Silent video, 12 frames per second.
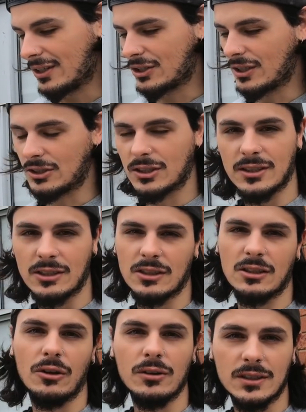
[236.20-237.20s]
shit just
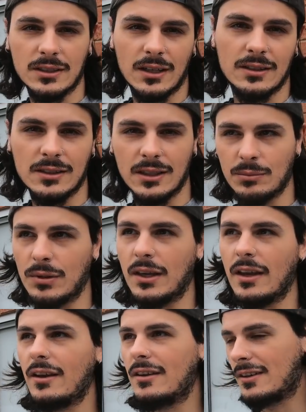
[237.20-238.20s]
slowly starts
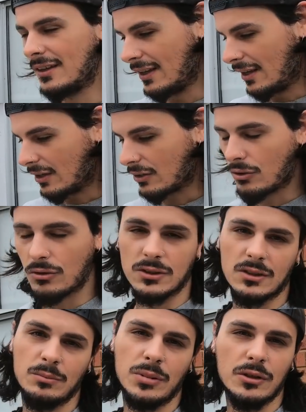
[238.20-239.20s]
seeping out,
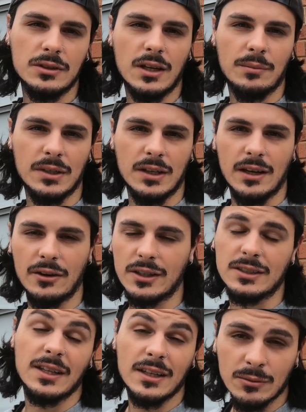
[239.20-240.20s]
causes build up in
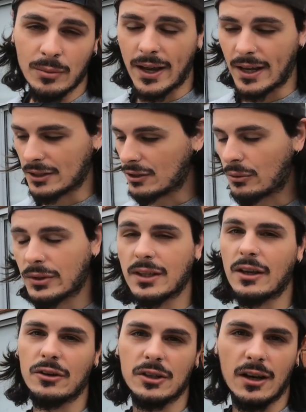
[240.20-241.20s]
areas, and that's bad. You don't want
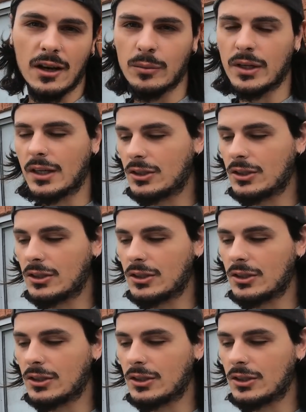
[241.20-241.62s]
that on your RB